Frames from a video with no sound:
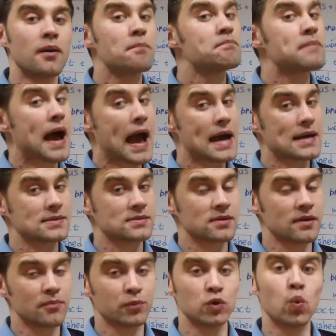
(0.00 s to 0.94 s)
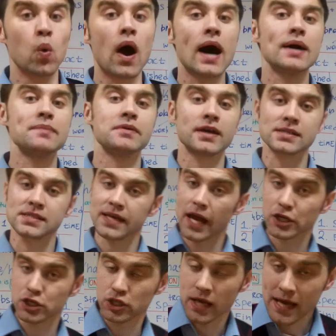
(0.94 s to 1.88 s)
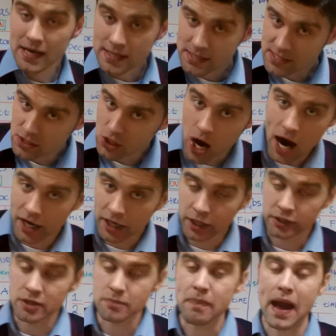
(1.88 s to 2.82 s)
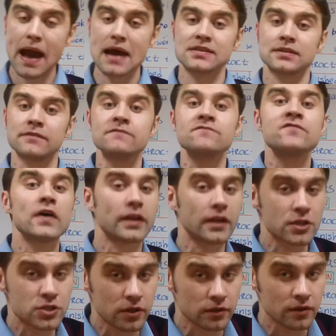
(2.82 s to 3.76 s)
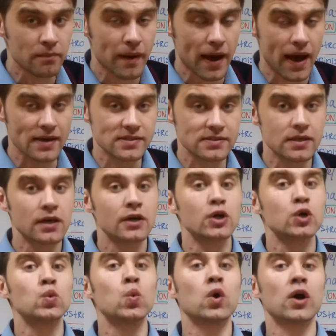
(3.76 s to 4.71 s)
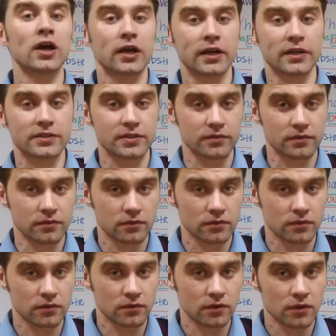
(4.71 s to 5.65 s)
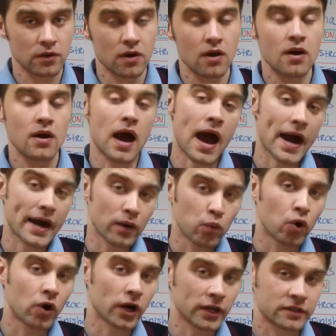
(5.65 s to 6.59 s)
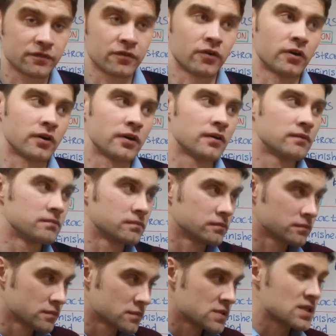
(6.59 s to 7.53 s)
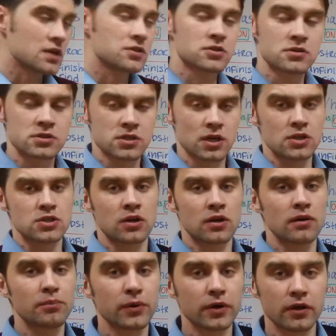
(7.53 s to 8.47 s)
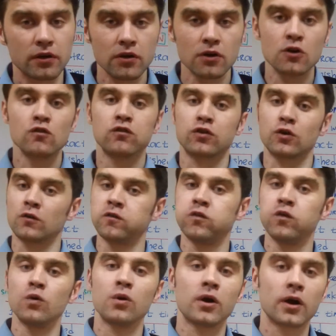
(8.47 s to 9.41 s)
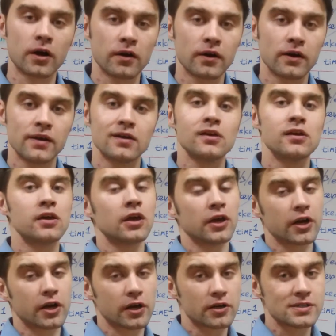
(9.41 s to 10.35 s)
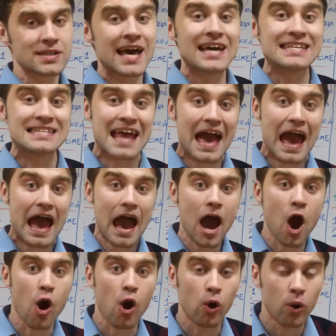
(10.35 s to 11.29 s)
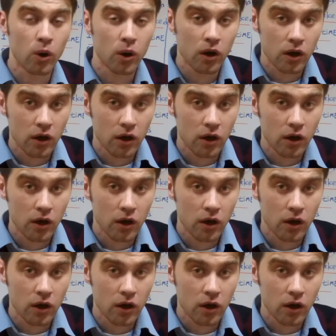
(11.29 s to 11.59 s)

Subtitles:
Past simple. Why? Because the action started in the past and finished in the past. Worked. I worked for such and such company for 4 years. Now,